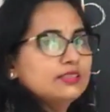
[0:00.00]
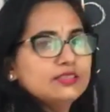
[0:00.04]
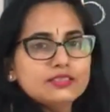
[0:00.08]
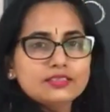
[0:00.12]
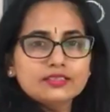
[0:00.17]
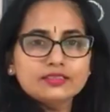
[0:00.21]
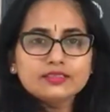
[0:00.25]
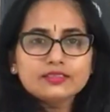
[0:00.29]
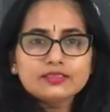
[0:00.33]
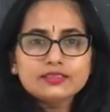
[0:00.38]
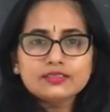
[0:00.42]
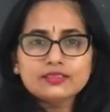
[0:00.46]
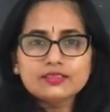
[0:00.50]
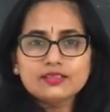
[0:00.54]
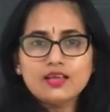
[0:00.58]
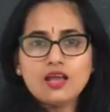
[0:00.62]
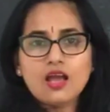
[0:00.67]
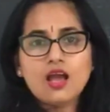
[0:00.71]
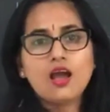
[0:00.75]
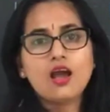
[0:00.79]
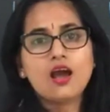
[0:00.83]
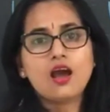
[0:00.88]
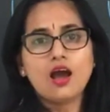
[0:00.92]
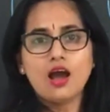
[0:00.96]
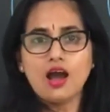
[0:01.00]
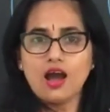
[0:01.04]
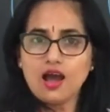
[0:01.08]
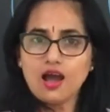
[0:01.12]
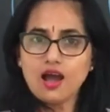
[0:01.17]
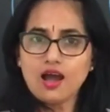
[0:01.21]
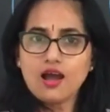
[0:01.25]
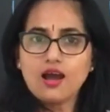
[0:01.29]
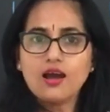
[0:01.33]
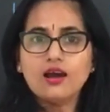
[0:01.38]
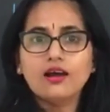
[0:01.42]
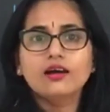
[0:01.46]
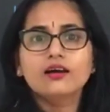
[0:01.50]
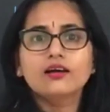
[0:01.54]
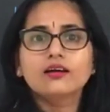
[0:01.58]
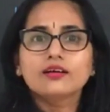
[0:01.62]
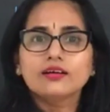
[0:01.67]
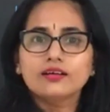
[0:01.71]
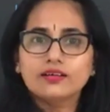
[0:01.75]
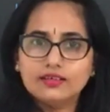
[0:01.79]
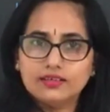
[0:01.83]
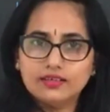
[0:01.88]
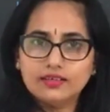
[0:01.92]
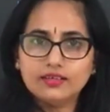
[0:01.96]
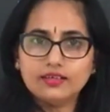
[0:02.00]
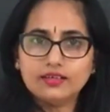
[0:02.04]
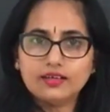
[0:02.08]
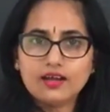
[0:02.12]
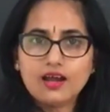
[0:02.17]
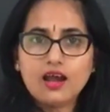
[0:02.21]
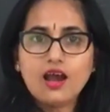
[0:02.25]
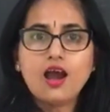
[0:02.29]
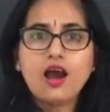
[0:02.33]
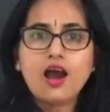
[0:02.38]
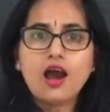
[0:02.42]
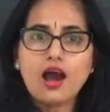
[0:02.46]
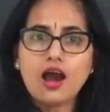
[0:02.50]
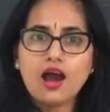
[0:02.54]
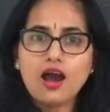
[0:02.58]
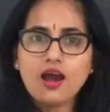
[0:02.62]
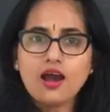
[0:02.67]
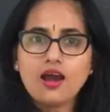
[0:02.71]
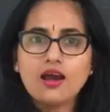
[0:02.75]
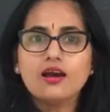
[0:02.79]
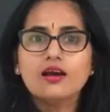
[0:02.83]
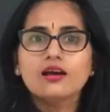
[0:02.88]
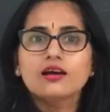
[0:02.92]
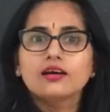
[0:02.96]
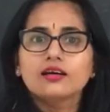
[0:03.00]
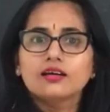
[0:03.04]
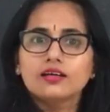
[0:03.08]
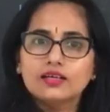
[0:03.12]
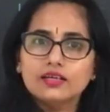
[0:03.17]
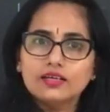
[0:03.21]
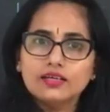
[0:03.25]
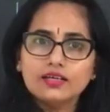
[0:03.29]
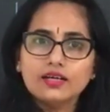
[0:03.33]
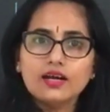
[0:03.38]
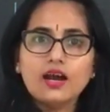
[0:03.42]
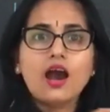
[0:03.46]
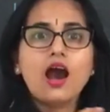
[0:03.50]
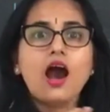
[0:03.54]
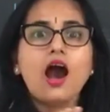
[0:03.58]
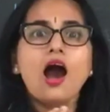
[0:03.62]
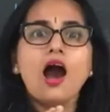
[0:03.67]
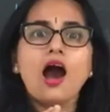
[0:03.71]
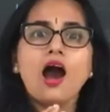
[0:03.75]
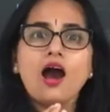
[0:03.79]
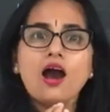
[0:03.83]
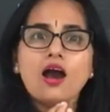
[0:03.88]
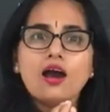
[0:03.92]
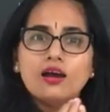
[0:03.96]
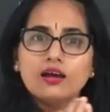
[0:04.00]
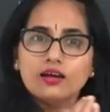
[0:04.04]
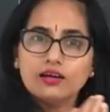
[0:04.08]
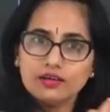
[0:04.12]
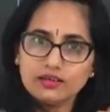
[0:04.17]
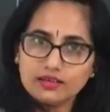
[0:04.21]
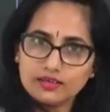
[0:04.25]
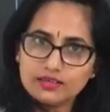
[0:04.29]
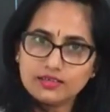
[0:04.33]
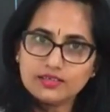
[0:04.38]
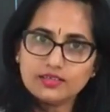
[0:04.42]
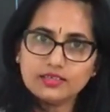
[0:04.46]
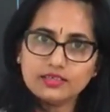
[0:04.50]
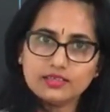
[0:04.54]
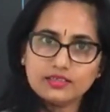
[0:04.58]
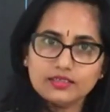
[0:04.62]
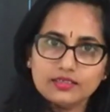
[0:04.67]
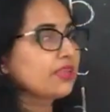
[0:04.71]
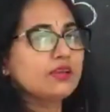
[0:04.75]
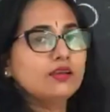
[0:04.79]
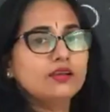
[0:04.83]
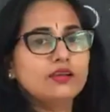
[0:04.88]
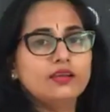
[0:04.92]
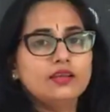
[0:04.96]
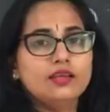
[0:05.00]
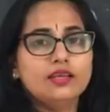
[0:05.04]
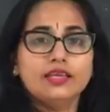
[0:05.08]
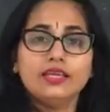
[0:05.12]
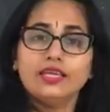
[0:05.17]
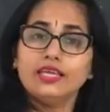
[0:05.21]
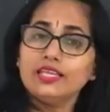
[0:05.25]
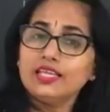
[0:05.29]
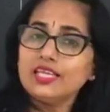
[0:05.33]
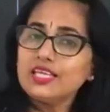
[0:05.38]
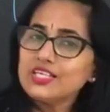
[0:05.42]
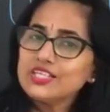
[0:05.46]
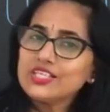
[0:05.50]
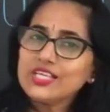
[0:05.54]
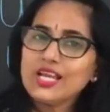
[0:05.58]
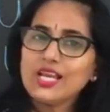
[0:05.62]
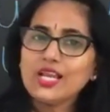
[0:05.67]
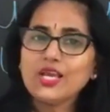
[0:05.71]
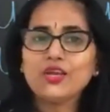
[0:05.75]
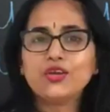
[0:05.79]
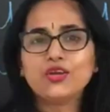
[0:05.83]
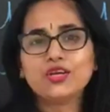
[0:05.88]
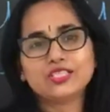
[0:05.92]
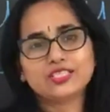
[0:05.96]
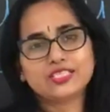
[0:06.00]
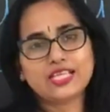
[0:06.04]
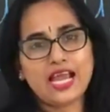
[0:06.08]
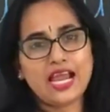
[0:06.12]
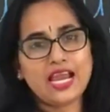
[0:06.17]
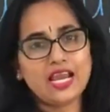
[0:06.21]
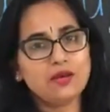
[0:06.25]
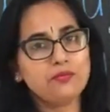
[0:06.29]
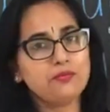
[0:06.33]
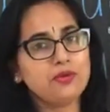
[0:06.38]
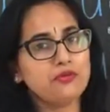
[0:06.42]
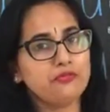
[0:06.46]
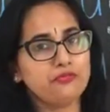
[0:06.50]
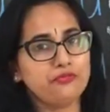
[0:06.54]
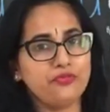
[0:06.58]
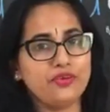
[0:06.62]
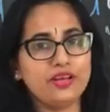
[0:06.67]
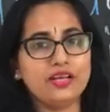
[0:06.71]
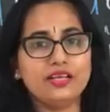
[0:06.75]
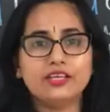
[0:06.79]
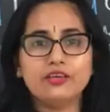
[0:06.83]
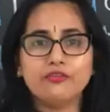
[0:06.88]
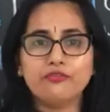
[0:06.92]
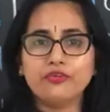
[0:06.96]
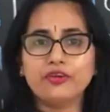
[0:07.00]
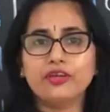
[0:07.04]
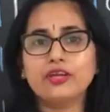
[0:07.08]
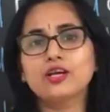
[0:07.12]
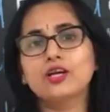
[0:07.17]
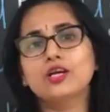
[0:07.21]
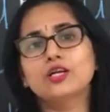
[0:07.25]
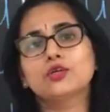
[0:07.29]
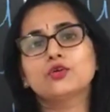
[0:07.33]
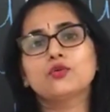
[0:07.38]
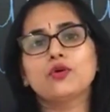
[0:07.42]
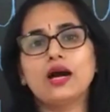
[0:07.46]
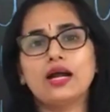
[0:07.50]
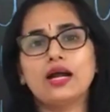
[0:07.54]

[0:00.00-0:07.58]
H, A, H, A, H, A, H. Initially, your child may feel difficult to